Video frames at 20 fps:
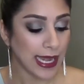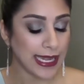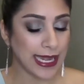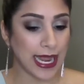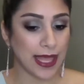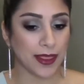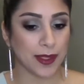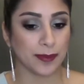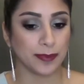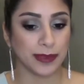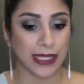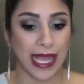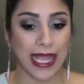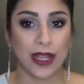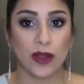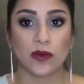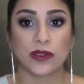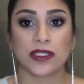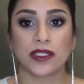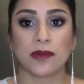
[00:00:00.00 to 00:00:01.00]
Now the
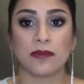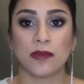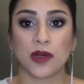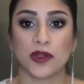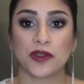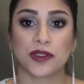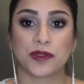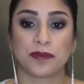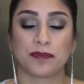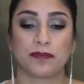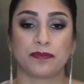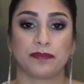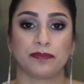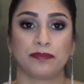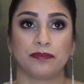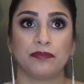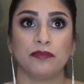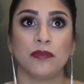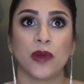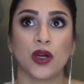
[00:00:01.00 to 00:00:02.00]
black was the most,
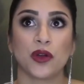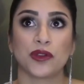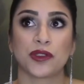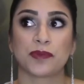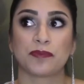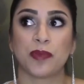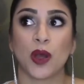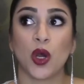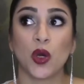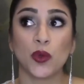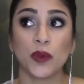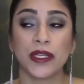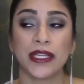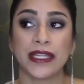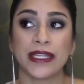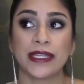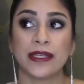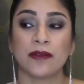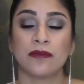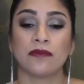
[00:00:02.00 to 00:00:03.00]
most
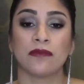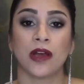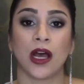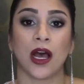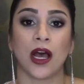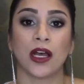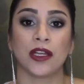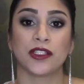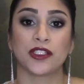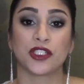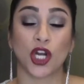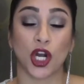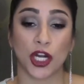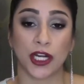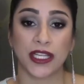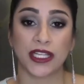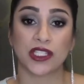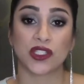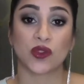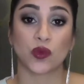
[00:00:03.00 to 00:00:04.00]
potent Uh,
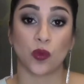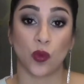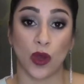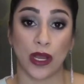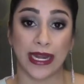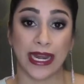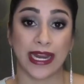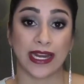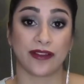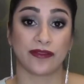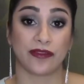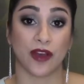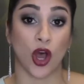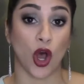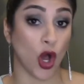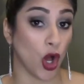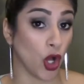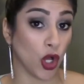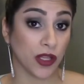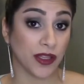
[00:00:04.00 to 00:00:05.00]
darkest one out of
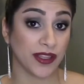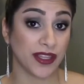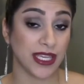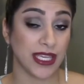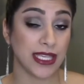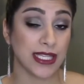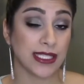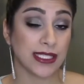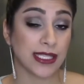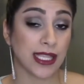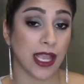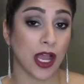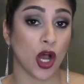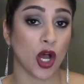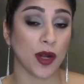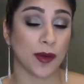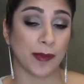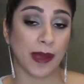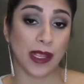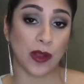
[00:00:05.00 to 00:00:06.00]
all of these
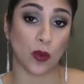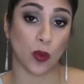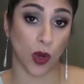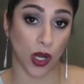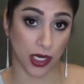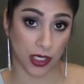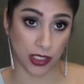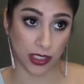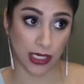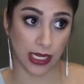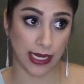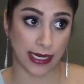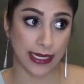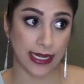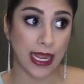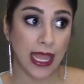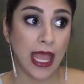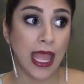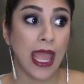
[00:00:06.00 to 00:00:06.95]
on my waterline.